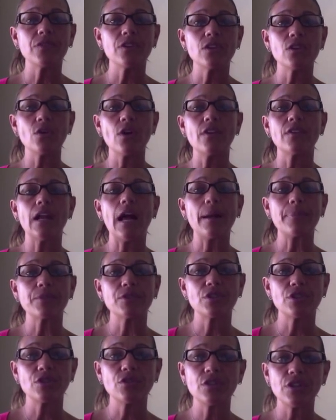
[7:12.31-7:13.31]
You have an
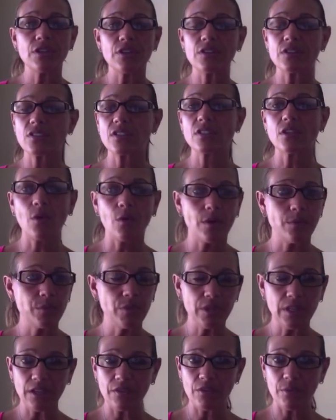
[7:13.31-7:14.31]
opportunity that's so
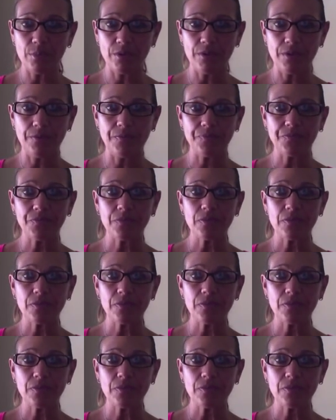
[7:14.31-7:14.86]
unbelievable.